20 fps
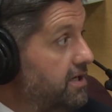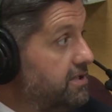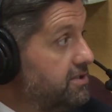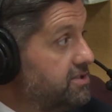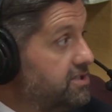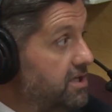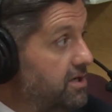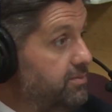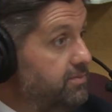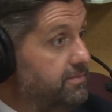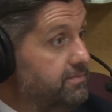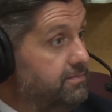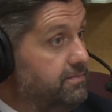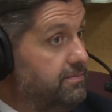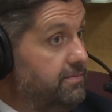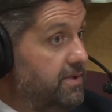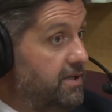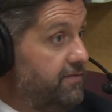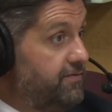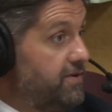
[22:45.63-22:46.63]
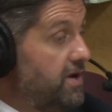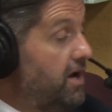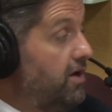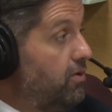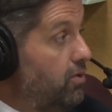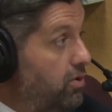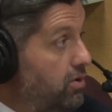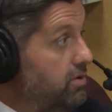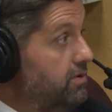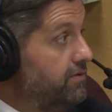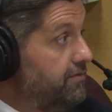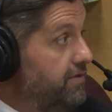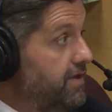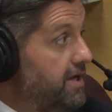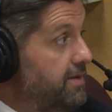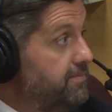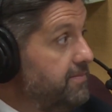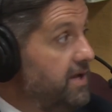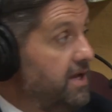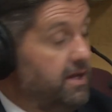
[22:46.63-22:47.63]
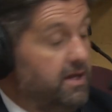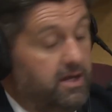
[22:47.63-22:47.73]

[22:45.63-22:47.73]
Some, if not all of them,